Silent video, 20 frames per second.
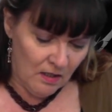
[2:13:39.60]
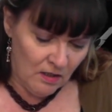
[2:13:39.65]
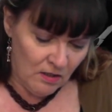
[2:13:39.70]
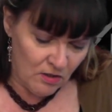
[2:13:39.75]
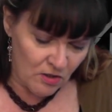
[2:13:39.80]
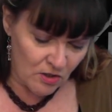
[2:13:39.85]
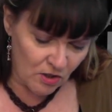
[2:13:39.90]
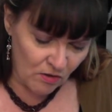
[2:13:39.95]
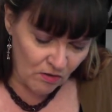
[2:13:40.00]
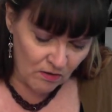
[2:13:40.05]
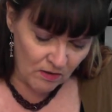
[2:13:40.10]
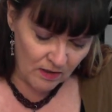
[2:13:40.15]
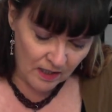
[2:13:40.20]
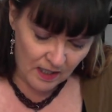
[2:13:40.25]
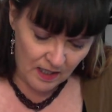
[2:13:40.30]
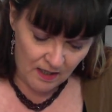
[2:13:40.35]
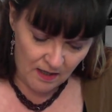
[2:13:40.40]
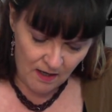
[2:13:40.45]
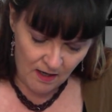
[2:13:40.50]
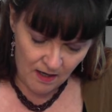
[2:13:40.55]

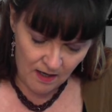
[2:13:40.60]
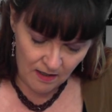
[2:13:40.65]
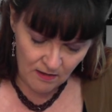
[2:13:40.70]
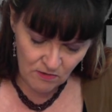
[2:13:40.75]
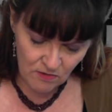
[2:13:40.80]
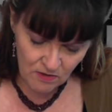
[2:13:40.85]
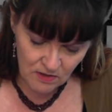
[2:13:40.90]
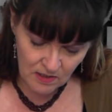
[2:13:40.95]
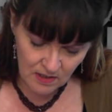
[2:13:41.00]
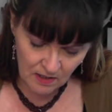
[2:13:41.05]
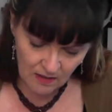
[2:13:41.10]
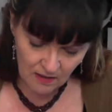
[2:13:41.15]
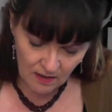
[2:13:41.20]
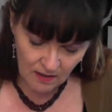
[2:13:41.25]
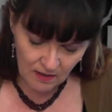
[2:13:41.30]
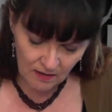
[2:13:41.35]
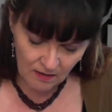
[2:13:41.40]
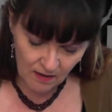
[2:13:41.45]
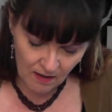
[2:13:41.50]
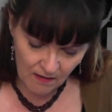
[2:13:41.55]
Julie, interestingly
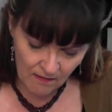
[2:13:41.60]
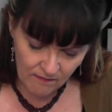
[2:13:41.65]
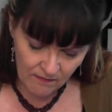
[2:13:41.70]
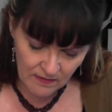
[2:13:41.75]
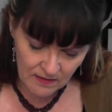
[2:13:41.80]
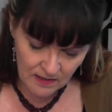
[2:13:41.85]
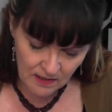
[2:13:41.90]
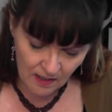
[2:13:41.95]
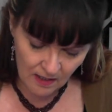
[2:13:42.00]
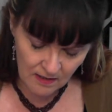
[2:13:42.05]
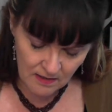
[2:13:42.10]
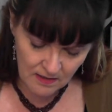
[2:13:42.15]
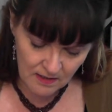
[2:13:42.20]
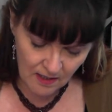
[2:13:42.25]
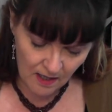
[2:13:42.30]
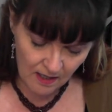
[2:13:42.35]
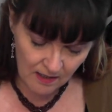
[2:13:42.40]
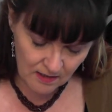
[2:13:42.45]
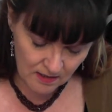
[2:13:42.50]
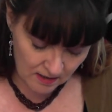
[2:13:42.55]
enough, it says
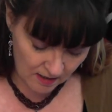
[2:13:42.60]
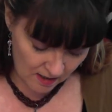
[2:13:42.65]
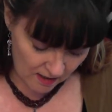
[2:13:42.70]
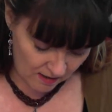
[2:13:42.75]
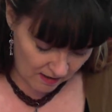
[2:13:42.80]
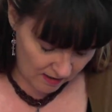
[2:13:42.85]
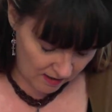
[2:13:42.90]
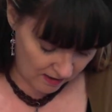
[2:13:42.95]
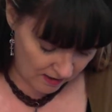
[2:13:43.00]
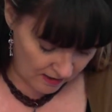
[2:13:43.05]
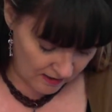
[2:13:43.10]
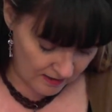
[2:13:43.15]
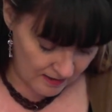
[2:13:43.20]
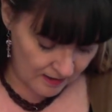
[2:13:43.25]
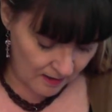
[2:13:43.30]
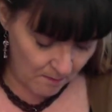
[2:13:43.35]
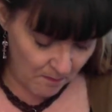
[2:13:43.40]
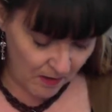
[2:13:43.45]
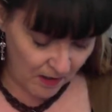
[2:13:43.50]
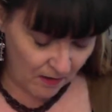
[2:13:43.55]
that
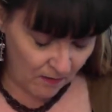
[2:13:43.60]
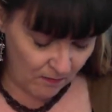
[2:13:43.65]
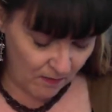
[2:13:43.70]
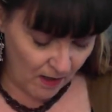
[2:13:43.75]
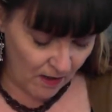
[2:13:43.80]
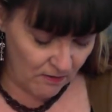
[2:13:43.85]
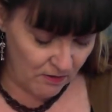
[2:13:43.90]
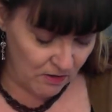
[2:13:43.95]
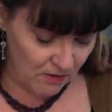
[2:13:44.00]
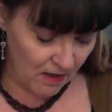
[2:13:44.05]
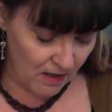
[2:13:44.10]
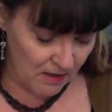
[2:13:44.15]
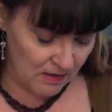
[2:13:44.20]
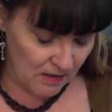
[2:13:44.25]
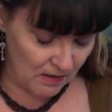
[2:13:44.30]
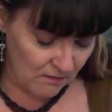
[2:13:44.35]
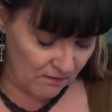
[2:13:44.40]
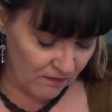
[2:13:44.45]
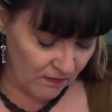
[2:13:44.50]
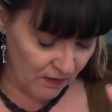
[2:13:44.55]
somebody around you has an
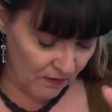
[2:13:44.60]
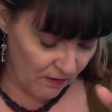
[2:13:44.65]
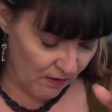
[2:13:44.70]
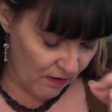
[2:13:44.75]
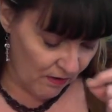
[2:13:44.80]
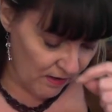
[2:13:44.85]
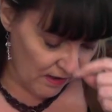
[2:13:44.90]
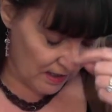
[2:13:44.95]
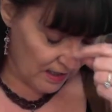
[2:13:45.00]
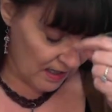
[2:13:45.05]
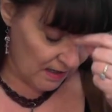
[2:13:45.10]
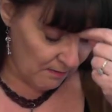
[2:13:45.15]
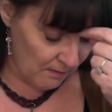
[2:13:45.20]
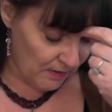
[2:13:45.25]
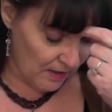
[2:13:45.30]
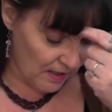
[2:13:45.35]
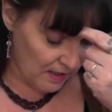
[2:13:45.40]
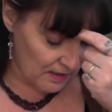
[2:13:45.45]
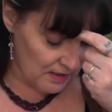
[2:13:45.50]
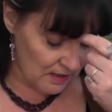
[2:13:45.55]
inferiority
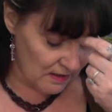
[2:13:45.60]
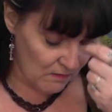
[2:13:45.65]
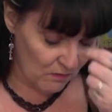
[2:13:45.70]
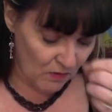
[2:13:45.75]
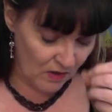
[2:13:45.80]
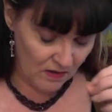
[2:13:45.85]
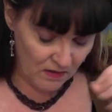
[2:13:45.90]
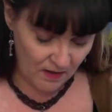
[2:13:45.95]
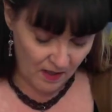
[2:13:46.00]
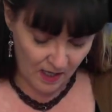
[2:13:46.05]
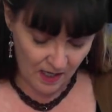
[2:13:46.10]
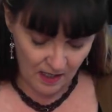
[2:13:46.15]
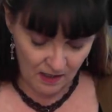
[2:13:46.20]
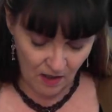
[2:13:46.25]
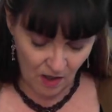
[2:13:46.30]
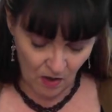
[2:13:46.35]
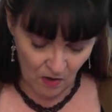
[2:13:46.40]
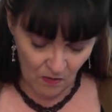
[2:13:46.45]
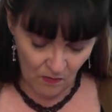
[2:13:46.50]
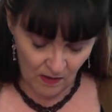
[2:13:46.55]
complex. And when they
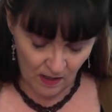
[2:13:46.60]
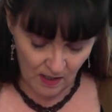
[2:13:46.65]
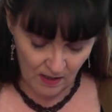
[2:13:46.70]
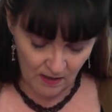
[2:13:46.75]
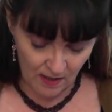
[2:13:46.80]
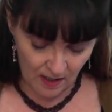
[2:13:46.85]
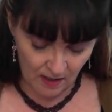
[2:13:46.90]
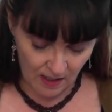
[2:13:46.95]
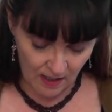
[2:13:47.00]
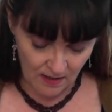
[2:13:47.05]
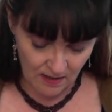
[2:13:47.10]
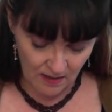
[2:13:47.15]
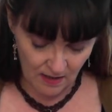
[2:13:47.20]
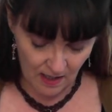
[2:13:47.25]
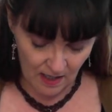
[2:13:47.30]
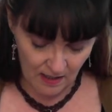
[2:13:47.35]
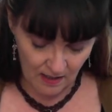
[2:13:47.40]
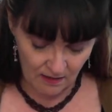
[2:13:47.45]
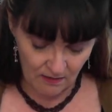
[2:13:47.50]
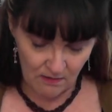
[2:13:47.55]
go into
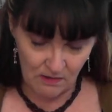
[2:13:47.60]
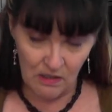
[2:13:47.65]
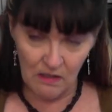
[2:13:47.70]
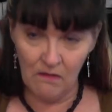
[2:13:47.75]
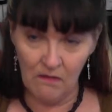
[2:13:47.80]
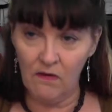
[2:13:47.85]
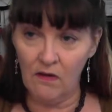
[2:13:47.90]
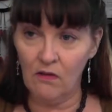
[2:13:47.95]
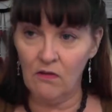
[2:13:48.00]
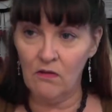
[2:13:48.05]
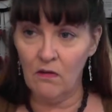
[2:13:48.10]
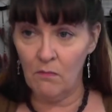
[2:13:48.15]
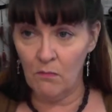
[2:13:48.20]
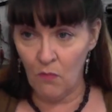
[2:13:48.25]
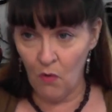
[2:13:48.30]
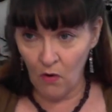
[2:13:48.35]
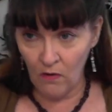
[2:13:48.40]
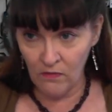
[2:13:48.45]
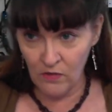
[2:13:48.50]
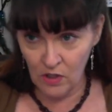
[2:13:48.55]
that energy field, it
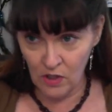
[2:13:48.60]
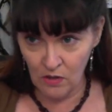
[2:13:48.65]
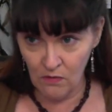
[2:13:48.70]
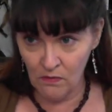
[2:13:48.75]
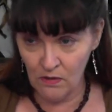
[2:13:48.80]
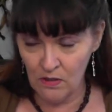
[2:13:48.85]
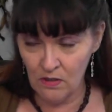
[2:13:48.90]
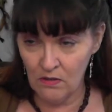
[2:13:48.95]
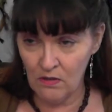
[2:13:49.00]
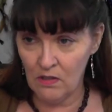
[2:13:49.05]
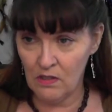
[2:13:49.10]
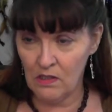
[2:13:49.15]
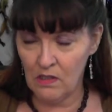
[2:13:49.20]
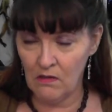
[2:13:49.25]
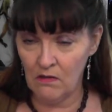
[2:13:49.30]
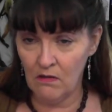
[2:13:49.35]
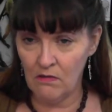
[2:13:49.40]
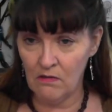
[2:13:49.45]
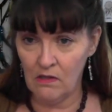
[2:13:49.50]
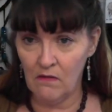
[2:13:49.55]
morphs you into this
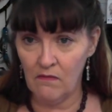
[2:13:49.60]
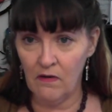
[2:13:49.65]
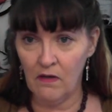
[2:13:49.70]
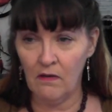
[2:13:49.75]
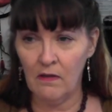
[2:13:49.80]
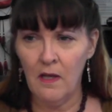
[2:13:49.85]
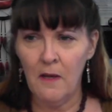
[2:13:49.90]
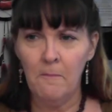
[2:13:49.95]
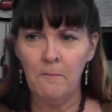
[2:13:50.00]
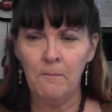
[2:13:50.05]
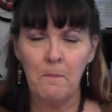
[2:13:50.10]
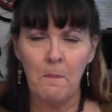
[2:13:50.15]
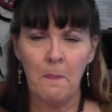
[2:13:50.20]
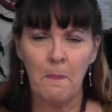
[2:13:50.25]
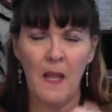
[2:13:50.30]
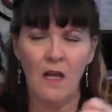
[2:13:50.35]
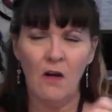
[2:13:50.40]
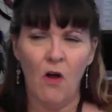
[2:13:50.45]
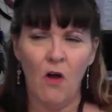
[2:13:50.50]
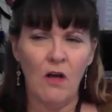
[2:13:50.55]
energy field.
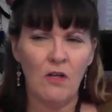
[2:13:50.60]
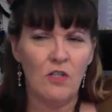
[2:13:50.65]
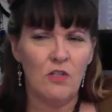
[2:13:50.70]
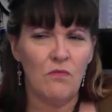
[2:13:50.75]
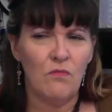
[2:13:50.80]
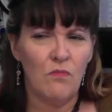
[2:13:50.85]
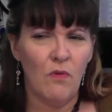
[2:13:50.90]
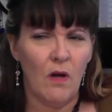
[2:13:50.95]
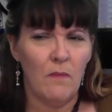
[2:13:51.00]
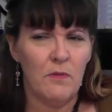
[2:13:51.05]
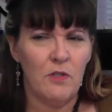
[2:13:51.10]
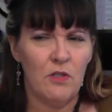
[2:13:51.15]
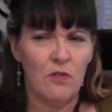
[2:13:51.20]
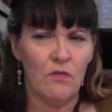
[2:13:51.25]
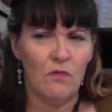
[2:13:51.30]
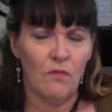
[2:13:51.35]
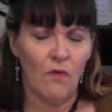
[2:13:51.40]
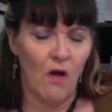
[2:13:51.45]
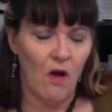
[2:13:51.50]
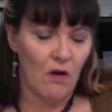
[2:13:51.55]
It also rubs you
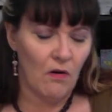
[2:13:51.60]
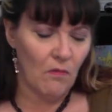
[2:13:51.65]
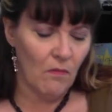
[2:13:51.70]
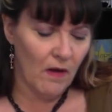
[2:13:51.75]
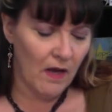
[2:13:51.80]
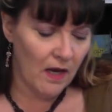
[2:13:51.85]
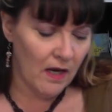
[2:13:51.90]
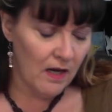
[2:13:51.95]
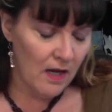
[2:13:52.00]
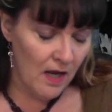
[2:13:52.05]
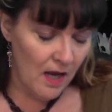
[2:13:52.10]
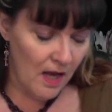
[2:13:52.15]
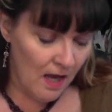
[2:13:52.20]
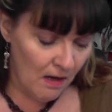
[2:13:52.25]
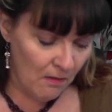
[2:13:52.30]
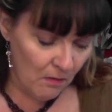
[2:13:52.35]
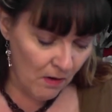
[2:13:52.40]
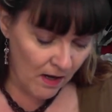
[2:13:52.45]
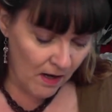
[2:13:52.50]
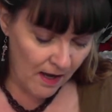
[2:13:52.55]
the wrong way.
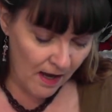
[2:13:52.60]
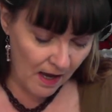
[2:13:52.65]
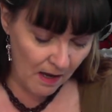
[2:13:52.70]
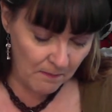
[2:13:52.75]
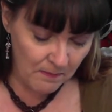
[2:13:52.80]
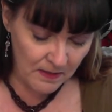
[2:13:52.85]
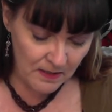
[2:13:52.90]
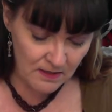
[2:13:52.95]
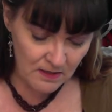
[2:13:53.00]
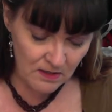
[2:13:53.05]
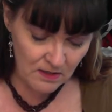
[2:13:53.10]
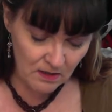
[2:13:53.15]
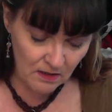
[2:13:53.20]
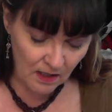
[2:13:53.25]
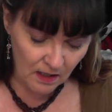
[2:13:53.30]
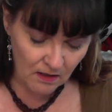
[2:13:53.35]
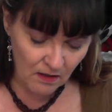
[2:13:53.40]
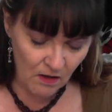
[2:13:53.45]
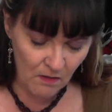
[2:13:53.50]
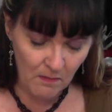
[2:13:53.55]
What happens is you're
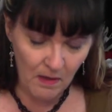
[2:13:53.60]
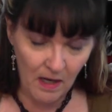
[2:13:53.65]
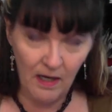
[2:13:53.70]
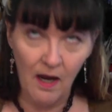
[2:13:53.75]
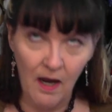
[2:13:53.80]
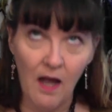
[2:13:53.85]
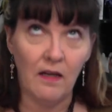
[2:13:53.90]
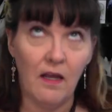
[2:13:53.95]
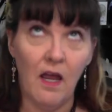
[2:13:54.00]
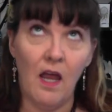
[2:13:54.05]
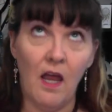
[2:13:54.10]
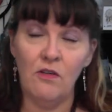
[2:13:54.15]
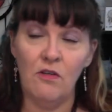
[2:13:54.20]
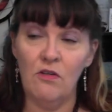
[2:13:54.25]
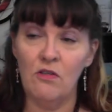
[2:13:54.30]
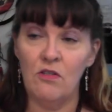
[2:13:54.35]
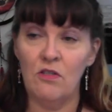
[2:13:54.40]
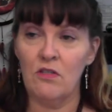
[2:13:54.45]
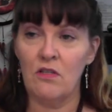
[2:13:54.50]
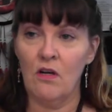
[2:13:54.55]
like, oh my God, can't
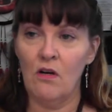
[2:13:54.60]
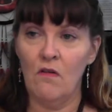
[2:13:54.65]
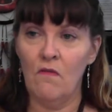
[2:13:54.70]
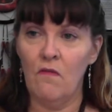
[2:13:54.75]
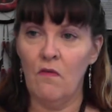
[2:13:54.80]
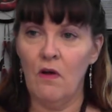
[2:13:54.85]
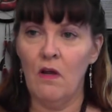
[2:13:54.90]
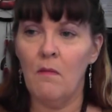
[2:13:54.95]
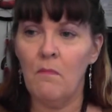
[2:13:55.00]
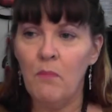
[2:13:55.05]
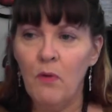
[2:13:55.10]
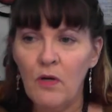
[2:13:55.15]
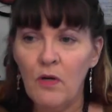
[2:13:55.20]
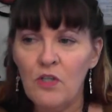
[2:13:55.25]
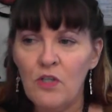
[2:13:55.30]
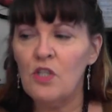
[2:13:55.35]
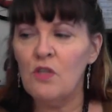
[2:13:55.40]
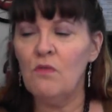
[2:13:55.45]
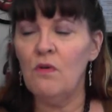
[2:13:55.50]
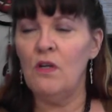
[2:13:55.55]
you just get over it?
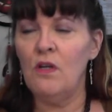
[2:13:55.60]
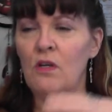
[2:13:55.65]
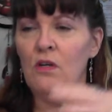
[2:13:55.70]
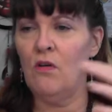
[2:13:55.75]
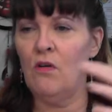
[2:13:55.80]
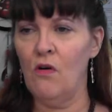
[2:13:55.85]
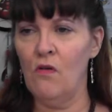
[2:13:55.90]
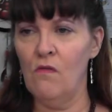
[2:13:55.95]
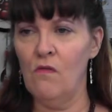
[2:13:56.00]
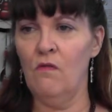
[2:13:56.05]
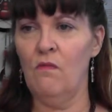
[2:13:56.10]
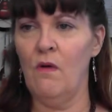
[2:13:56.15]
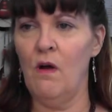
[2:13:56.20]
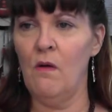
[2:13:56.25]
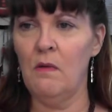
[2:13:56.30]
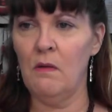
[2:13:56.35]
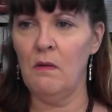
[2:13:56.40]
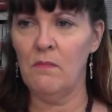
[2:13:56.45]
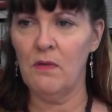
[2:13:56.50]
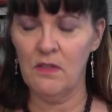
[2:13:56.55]
Puts you in an
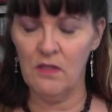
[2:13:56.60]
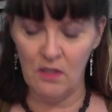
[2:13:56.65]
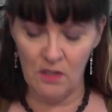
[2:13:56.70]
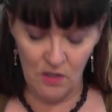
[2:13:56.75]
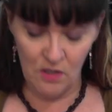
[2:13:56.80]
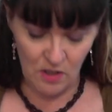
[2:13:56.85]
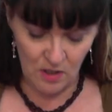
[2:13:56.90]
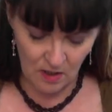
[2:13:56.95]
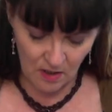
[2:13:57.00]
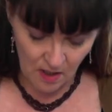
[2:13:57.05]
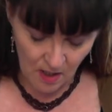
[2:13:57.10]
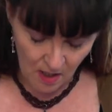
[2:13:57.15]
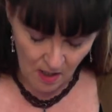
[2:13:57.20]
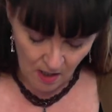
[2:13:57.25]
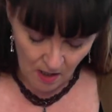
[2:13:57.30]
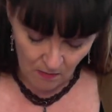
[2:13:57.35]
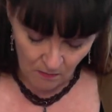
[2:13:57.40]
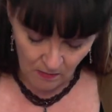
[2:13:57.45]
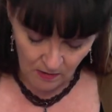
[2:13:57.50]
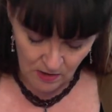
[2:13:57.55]
overwhelming position,
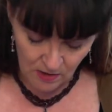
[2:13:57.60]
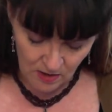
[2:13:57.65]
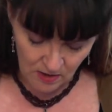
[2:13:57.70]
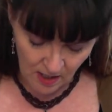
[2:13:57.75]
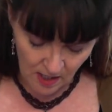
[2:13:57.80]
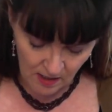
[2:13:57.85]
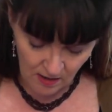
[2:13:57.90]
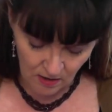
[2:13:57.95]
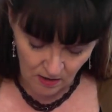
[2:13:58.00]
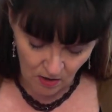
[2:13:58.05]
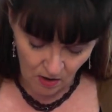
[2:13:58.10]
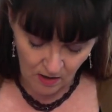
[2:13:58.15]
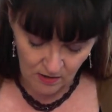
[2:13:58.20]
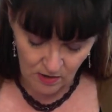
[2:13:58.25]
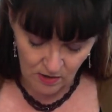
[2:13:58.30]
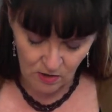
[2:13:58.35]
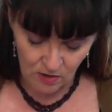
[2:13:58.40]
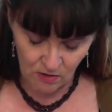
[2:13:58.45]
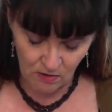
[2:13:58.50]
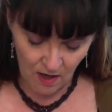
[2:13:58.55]
which then
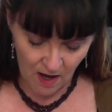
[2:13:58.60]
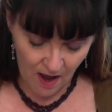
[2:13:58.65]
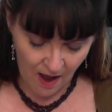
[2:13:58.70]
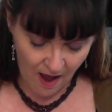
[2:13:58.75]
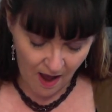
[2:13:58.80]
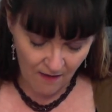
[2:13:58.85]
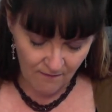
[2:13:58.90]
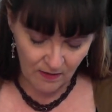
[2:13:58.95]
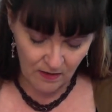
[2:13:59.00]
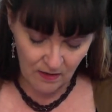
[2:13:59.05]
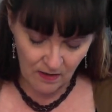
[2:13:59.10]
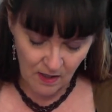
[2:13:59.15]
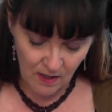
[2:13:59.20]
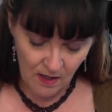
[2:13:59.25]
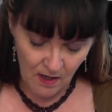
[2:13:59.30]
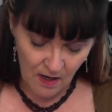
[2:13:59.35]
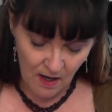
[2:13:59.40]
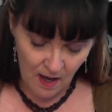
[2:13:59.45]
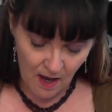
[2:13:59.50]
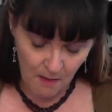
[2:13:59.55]
causes you to
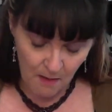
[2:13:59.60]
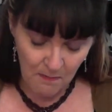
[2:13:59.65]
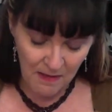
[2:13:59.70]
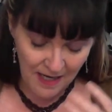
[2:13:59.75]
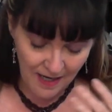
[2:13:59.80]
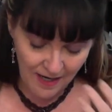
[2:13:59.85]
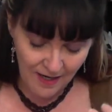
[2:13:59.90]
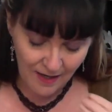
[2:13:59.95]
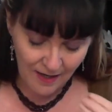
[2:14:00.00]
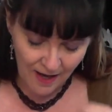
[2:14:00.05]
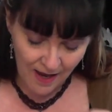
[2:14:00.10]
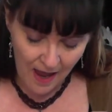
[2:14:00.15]
be in a